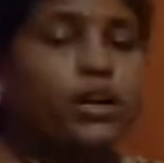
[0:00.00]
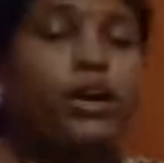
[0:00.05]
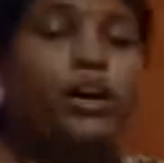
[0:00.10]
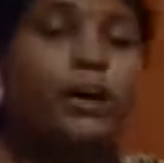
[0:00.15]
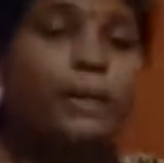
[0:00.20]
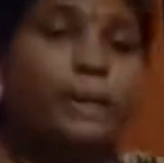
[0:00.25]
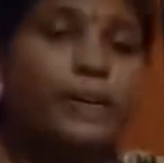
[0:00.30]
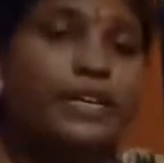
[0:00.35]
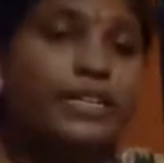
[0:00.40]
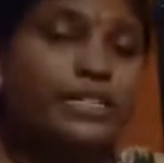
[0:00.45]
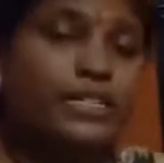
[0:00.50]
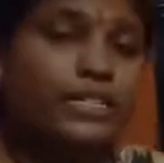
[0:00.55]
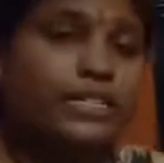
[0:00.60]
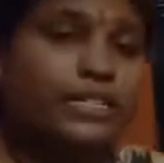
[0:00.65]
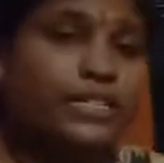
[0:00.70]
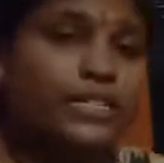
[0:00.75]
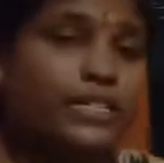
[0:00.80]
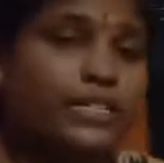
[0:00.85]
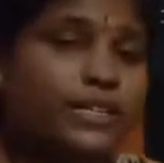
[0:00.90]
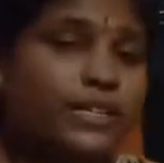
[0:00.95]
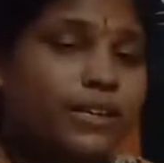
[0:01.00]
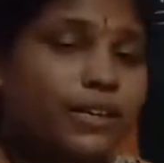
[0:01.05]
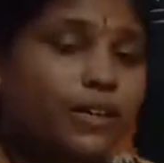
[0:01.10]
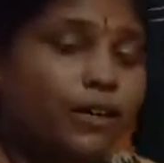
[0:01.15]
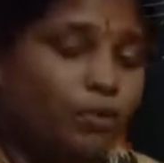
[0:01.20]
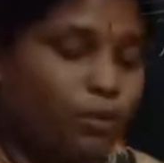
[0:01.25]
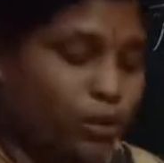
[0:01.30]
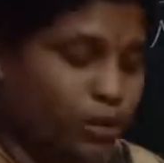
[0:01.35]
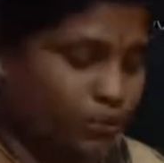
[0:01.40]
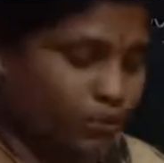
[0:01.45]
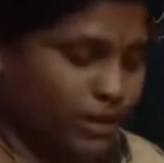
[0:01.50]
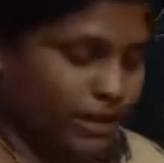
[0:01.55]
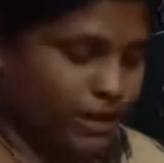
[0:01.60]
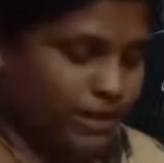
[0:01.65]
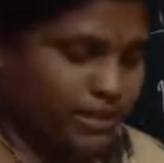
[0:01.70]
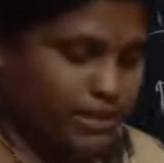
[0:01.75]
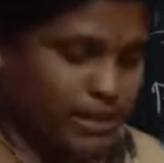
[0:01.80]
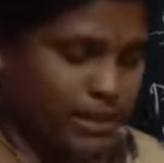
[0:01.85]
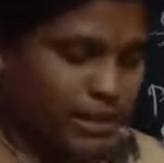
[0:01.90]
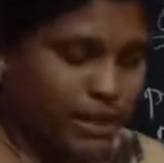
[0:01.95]
Present is what we can
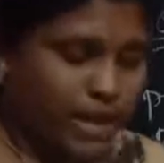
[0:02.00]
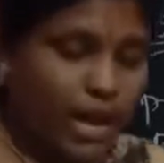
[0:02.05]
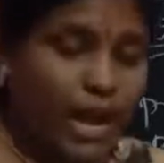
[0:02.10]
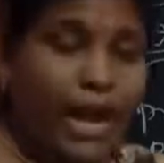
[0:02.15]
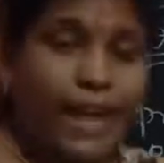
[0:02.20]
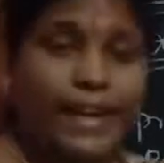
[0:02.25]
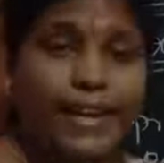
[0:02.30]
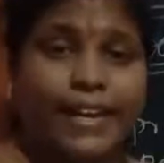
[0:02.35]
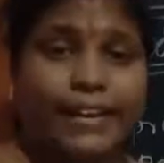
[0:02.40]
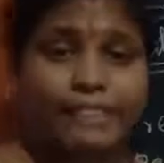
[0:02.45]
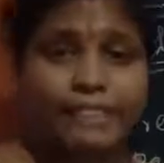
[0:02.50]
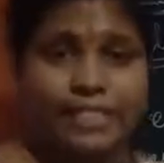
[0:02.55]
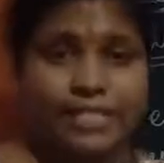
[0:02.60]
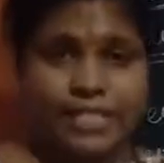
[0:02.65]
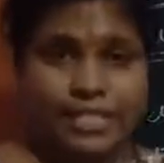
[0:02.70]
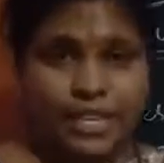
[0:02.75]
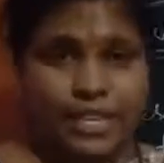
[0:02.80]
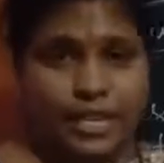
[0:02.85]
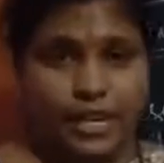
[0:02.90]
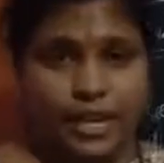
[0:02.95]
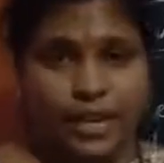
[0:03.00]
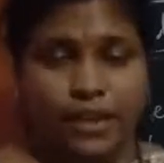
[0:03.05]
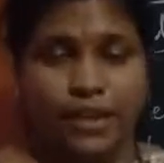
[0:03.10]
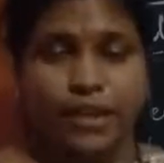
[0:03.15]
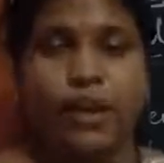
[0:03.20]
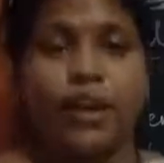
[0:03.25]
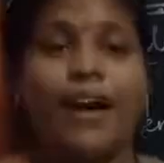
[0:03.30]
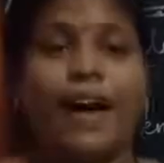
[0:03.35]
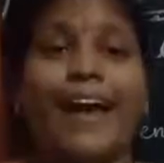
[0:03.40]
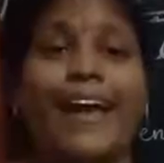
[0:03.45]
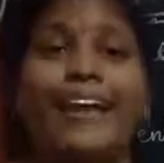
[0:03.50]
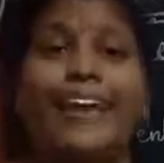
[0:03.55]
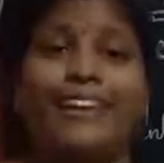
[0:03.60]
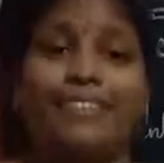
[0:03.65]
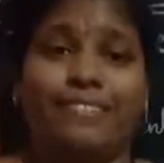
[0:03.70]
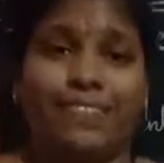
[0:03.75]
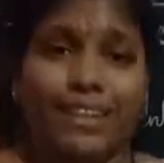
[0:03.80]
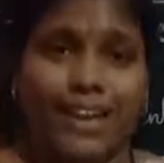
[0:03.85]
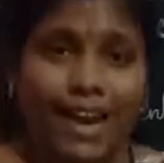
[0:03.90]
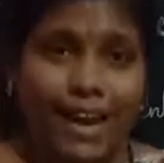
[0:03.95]
tell. I live in Chennai. I live
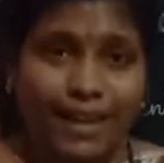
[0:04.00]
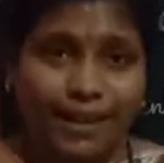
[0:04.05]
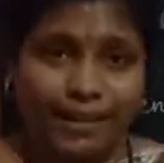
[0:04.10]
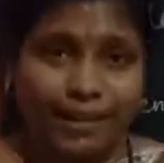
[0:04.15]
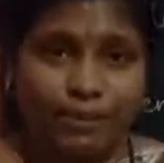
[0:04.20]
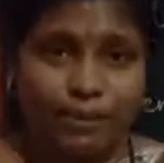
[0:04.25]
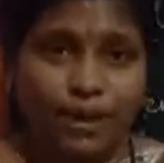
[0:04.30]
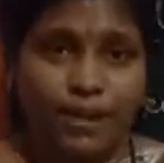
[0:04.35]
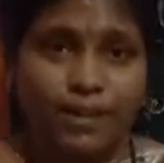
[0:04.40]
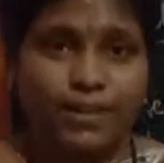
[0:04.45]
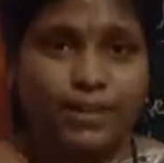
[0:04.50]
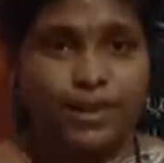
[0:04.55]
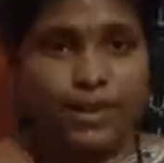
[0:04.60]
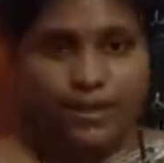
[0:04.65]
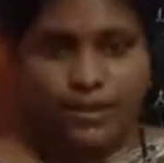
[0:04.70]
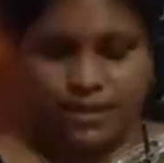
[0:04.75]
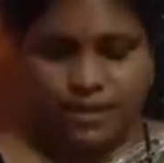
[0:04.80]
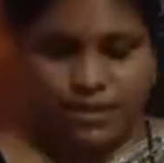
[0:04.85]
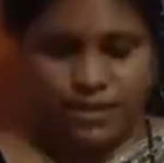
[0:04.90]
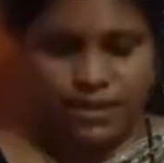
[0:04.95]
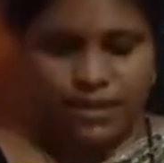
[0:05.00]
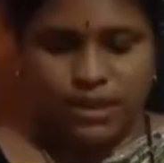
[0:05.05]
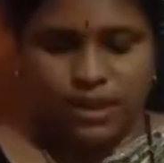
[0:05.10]
in Hyderabad. Like this.